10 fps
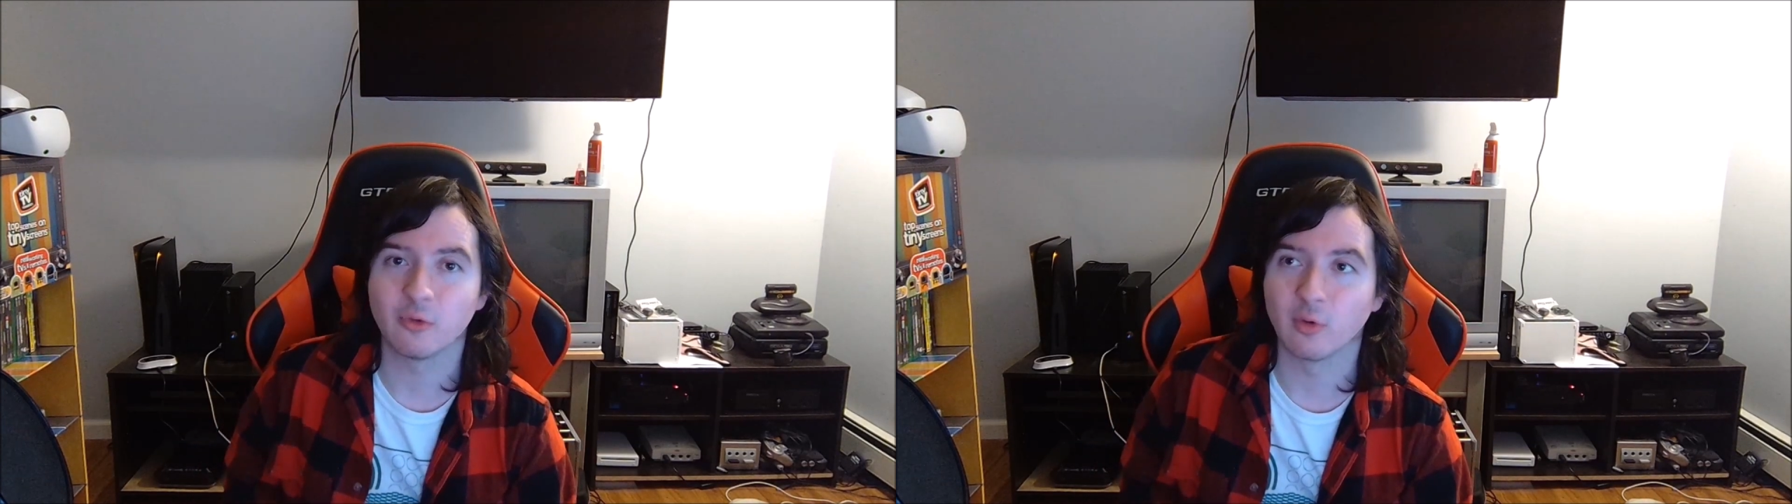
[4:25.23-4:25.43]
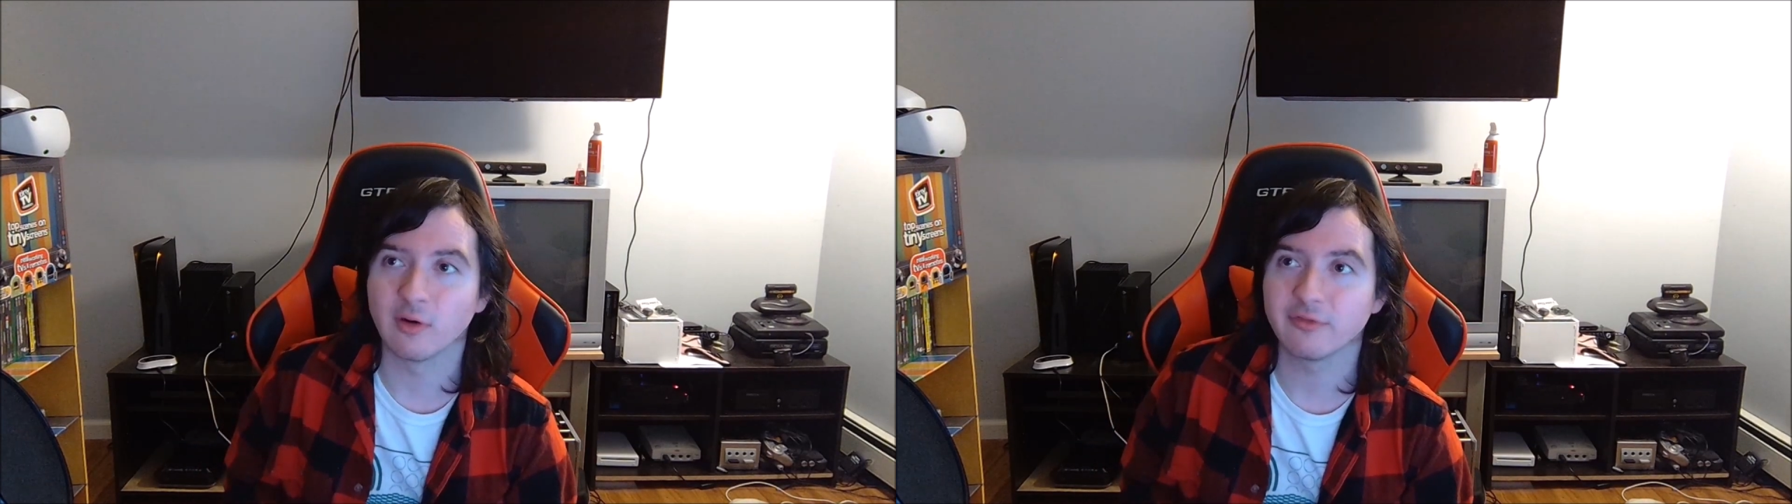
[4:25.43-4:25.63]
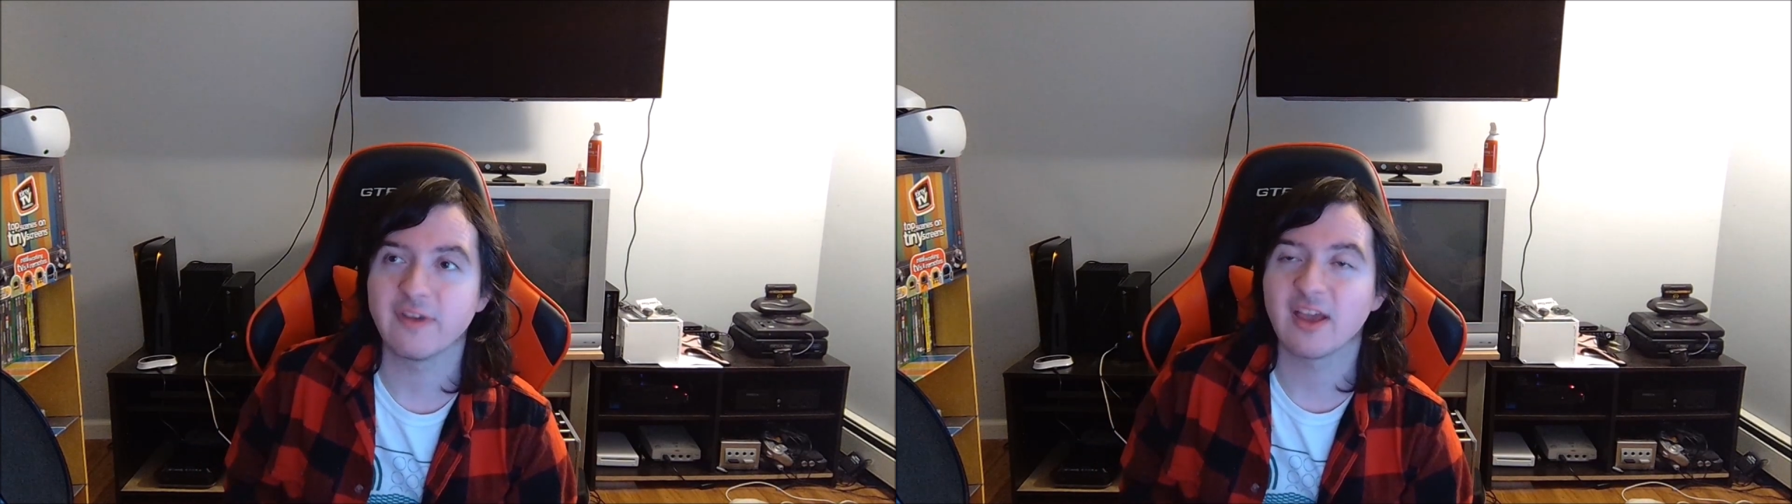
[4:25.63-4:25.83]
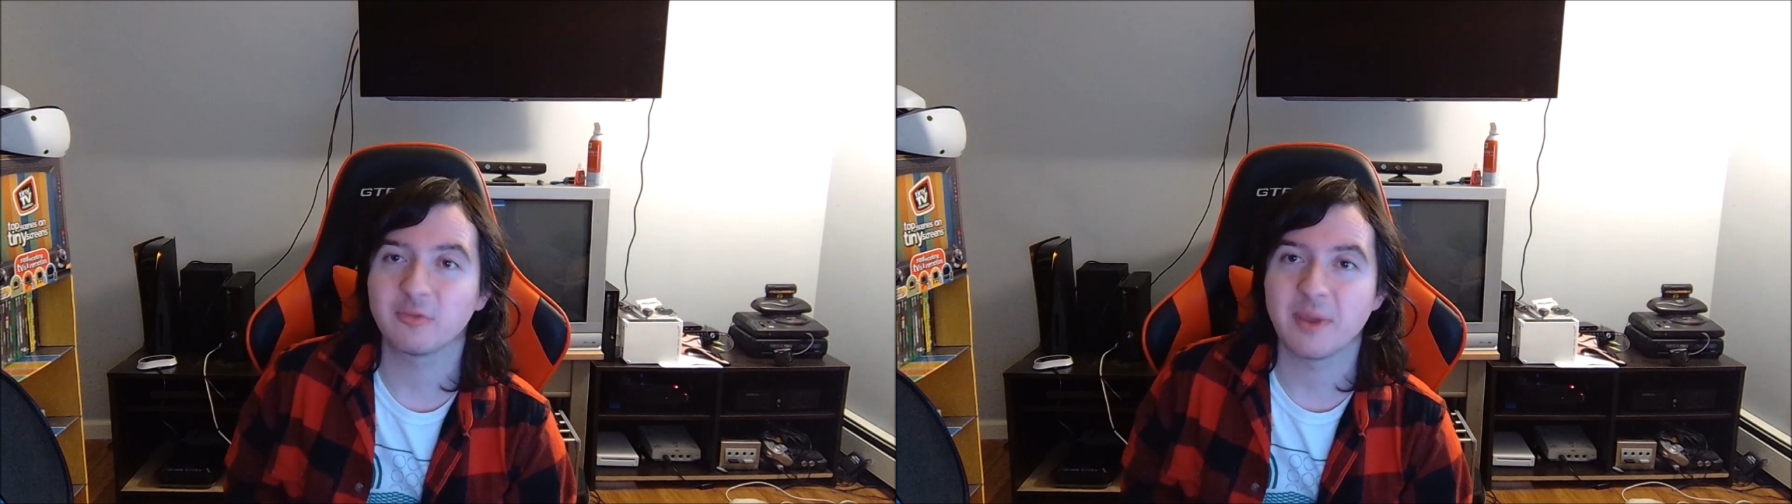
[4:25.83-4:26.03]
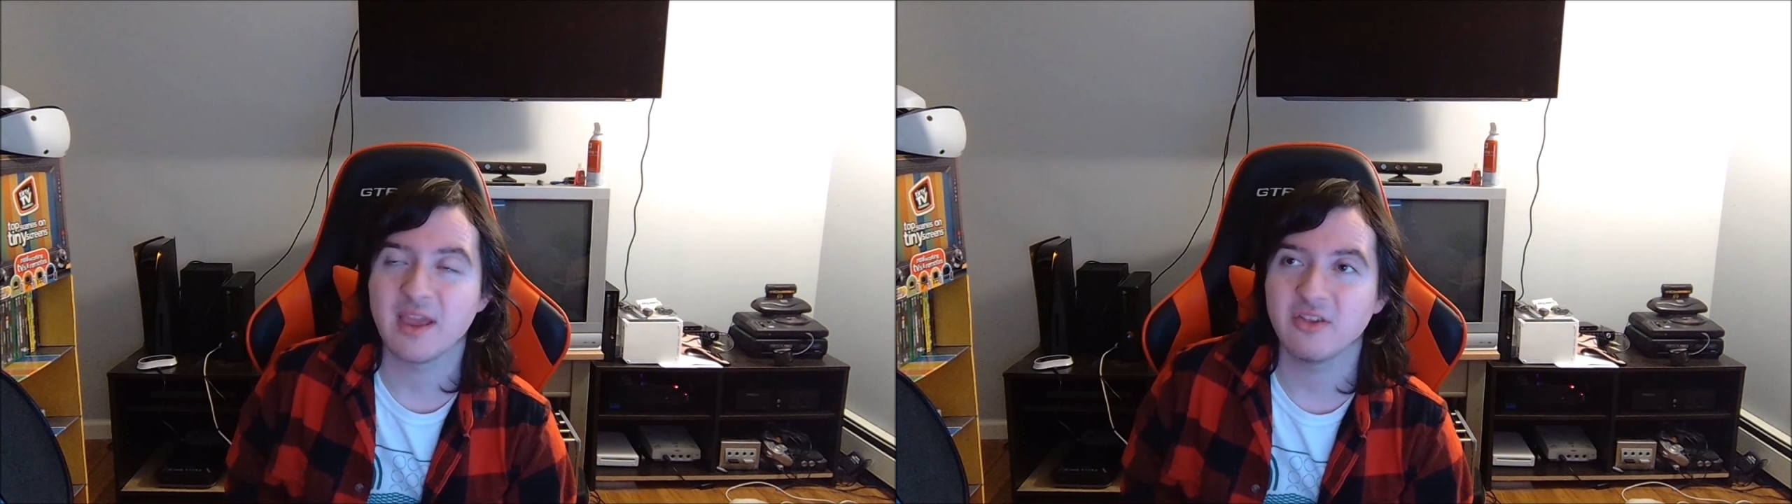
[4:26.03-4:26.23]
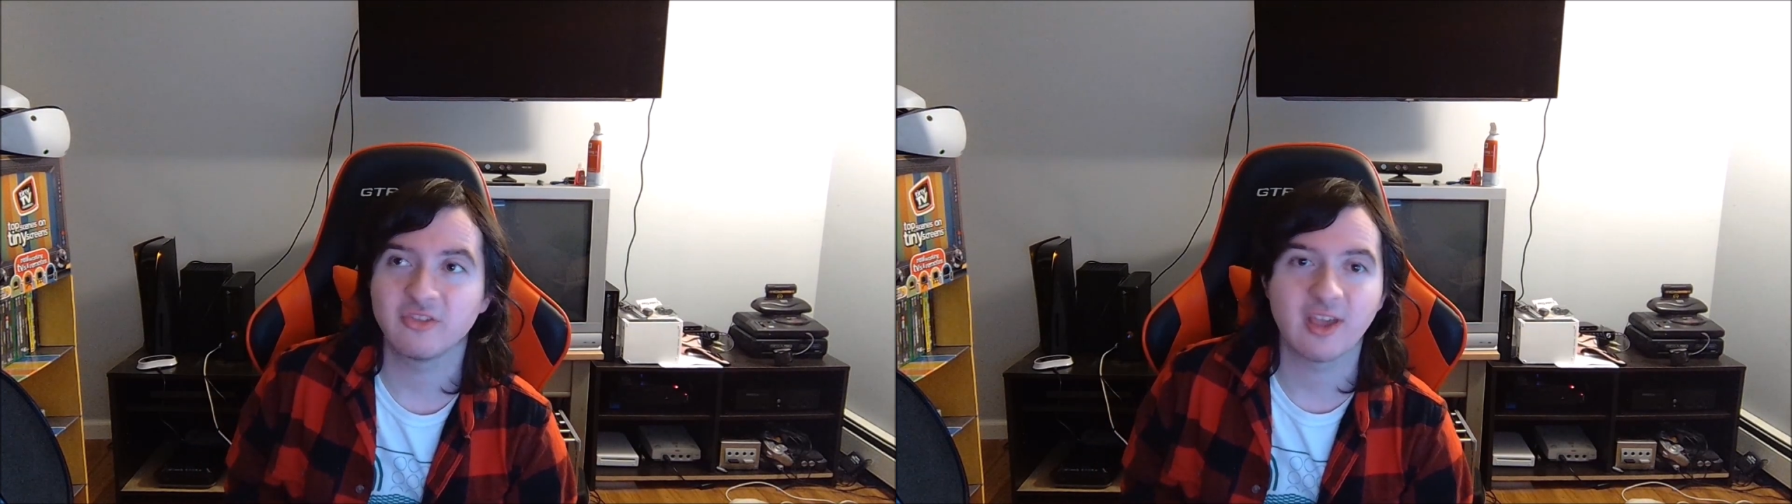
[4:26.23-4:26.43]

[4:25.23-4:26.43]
or fast-paced